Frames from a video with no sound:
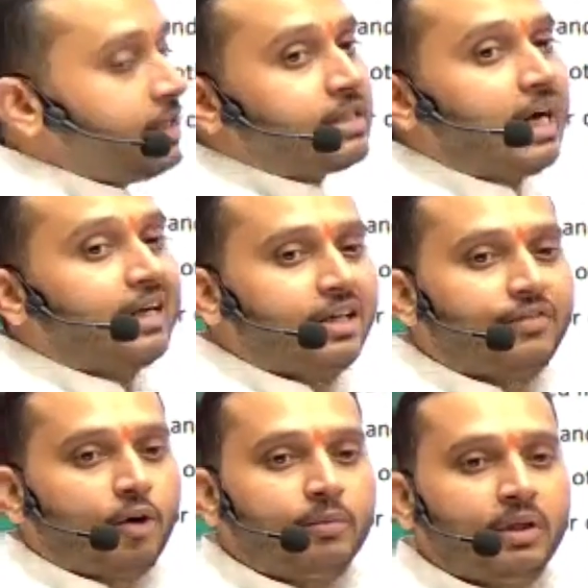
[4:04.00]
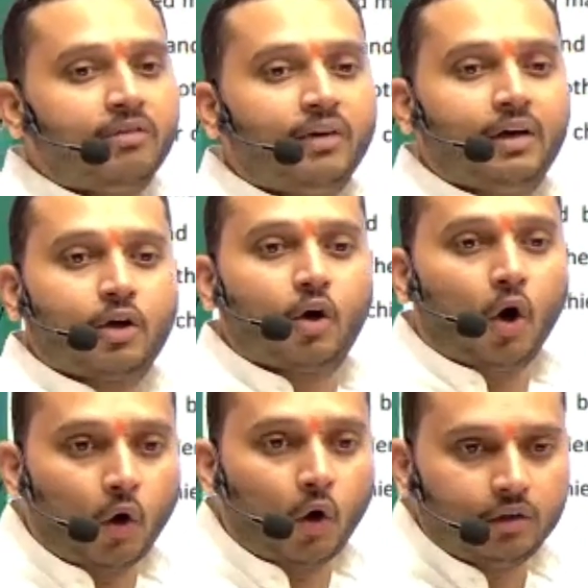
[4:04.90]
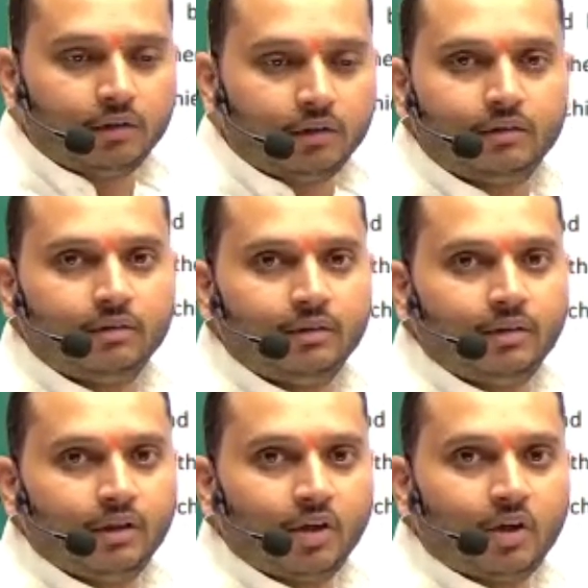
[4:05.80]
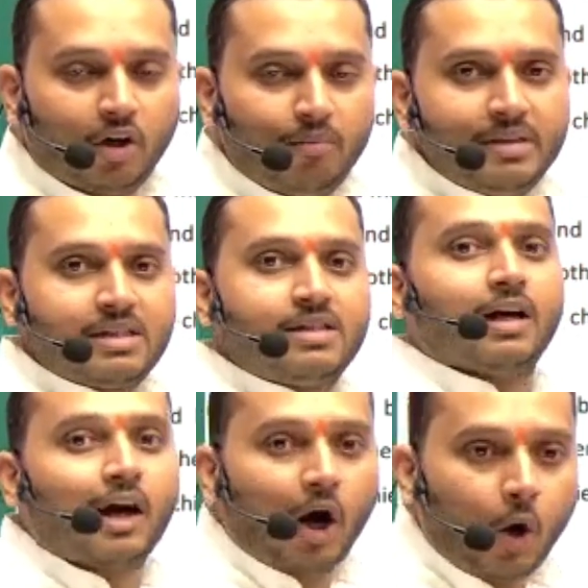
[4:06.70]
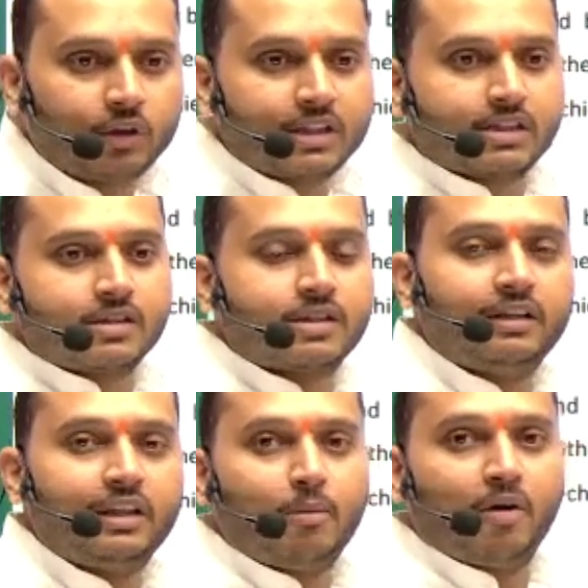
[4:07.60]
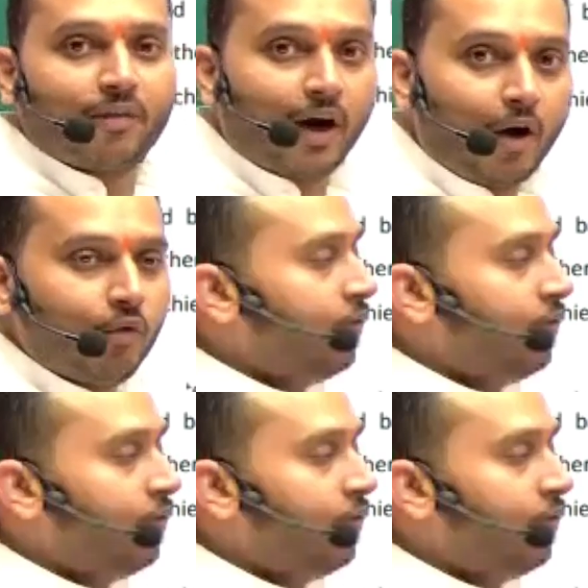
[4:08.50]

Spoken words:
started from the word Go. Go means the cow, the Sanskrit name of cow.